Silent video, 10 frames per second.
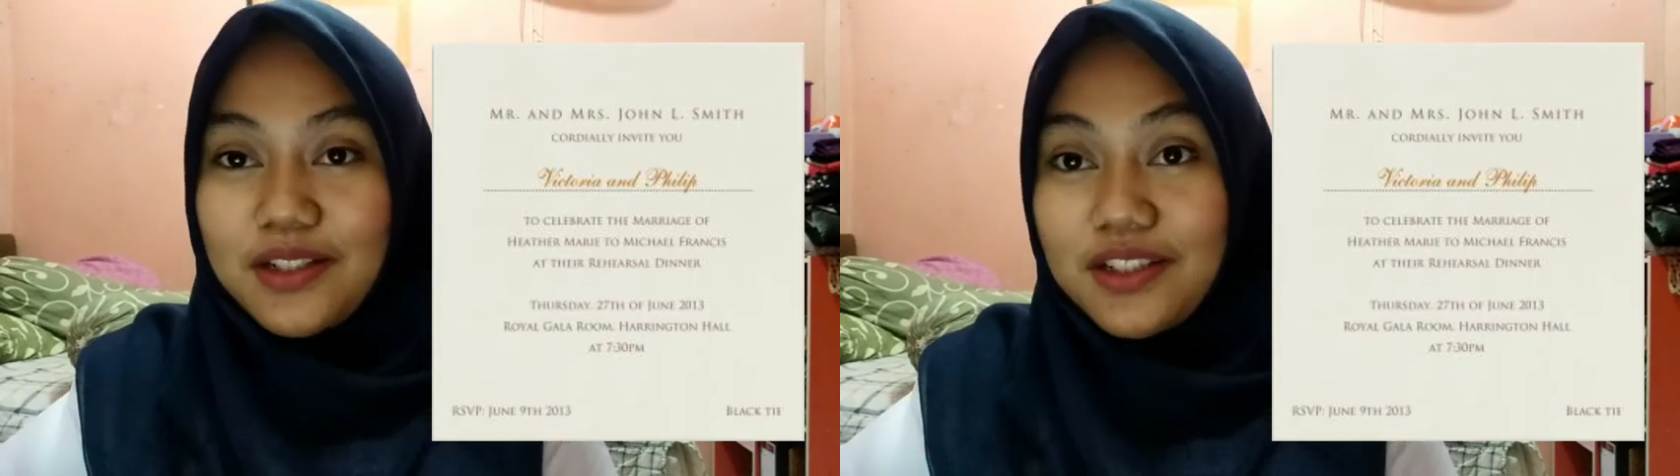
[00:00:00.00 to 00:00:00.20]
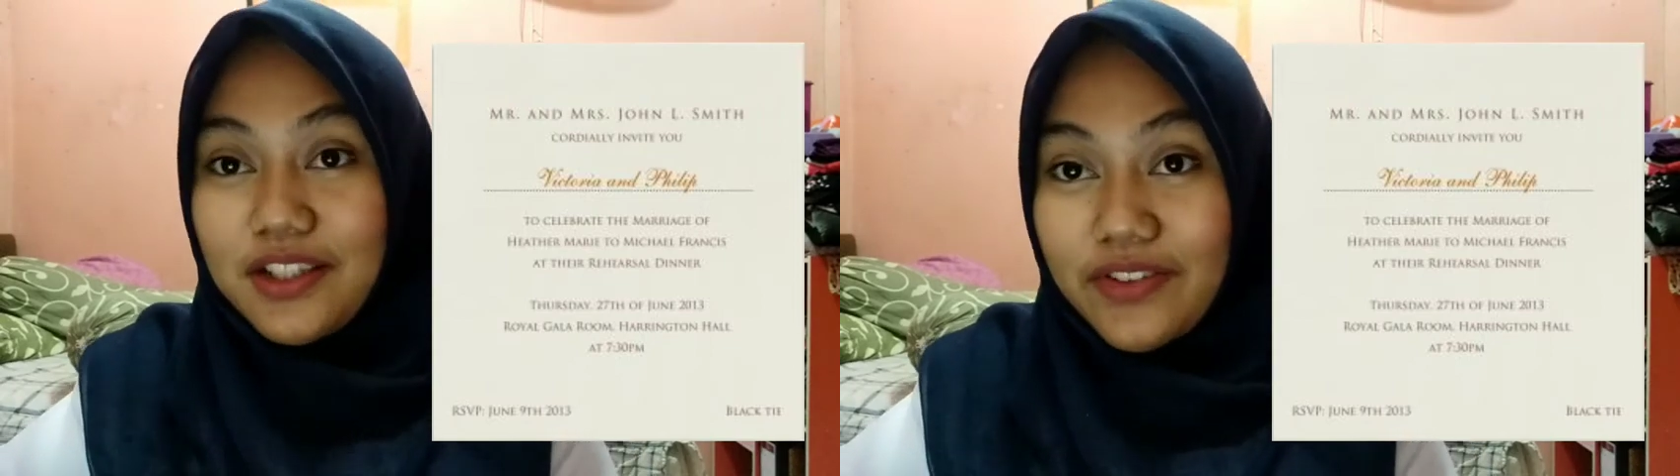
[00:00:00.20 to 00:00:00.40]

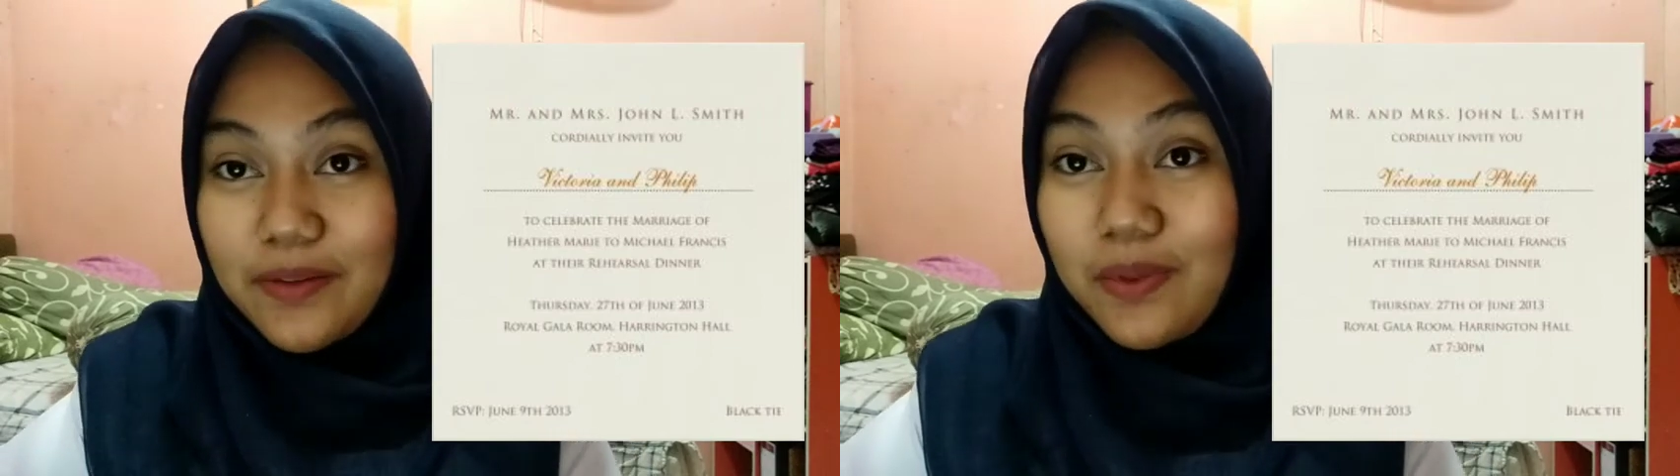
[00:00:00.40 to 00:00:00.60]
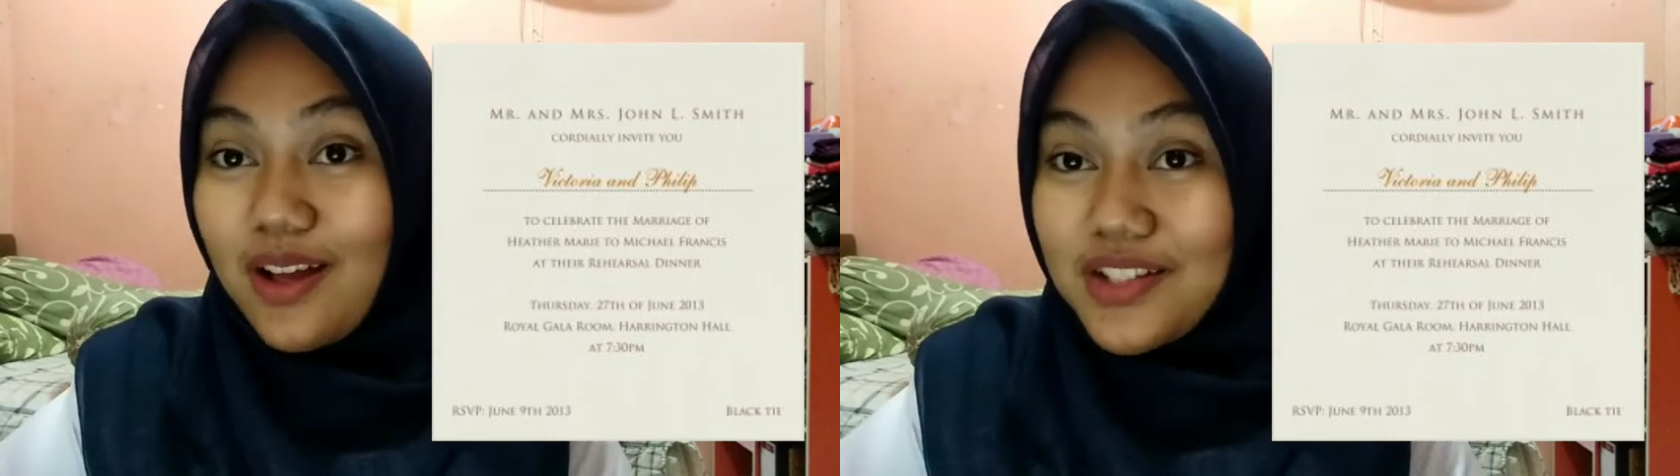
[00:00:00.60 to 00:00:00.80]
Give an
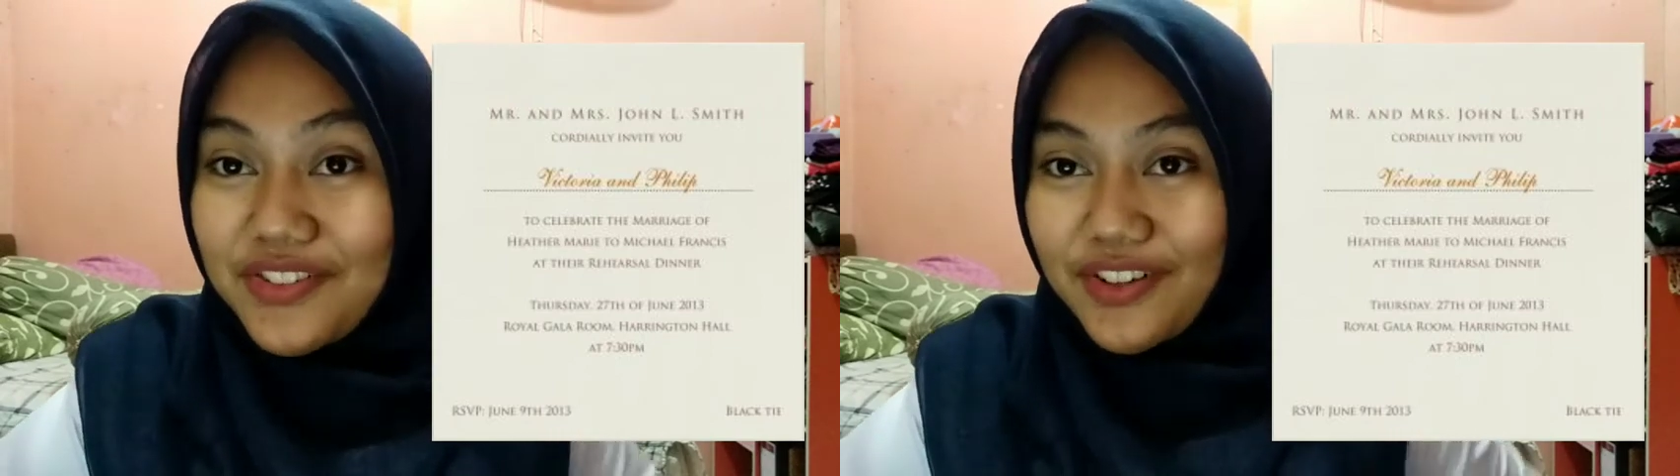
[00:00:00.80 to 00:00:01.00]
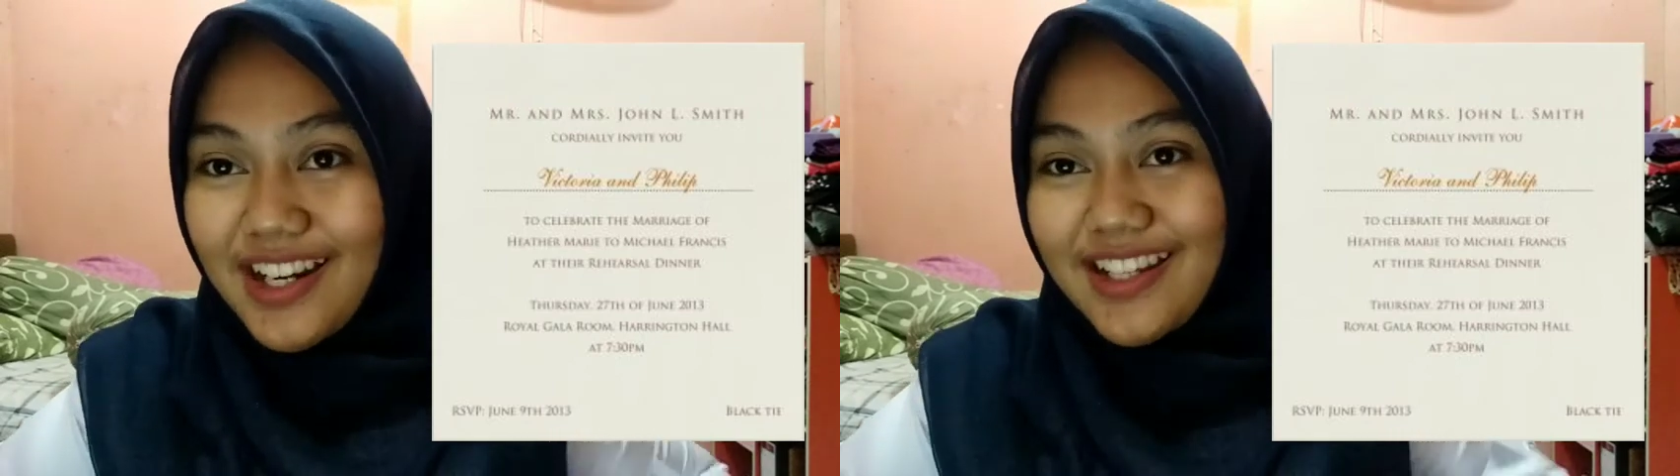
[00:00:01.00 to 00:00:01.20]
applause
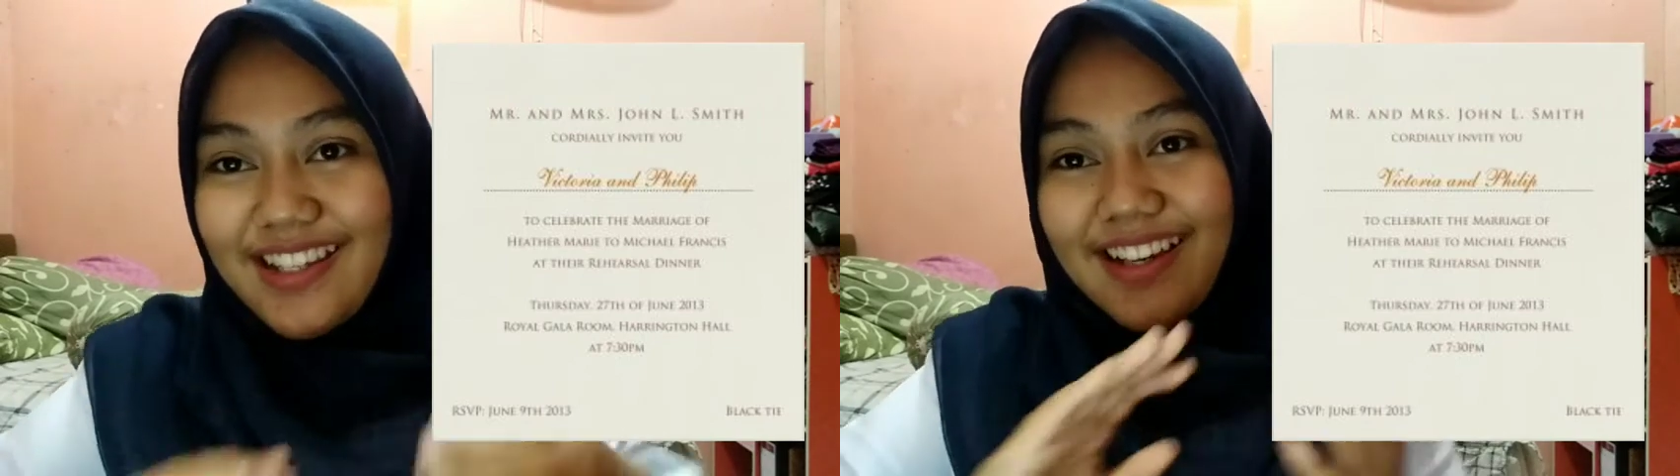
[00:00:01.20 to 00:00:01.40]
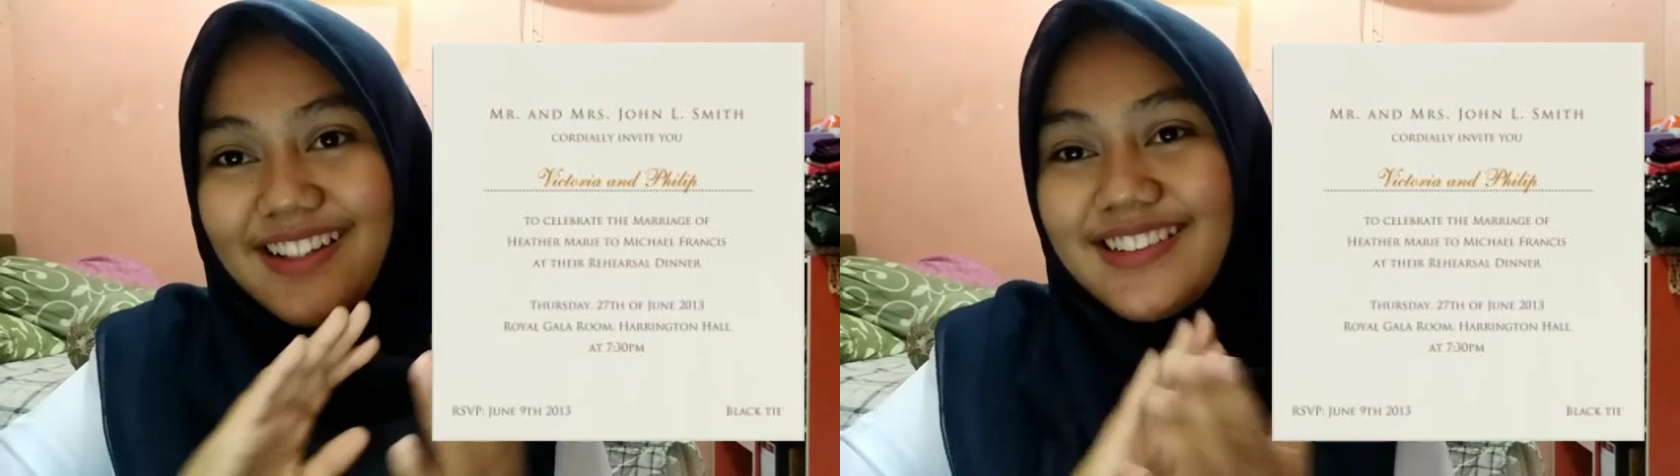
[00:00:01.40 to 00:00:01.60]
for
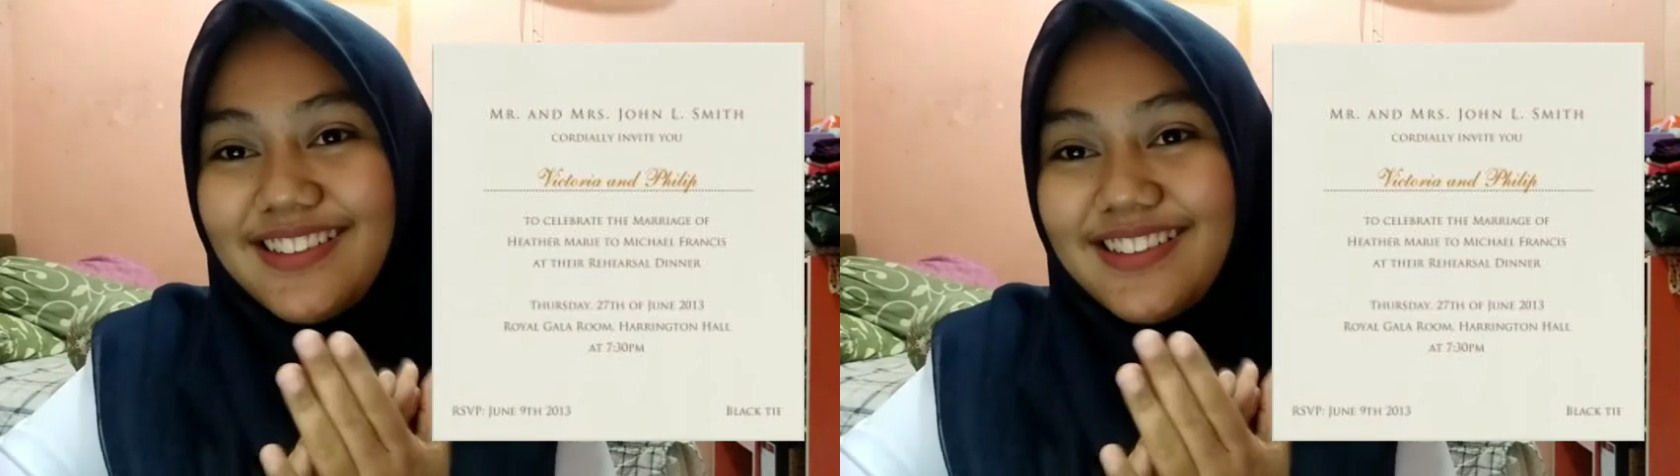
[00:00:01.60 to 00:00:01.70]
Nadia.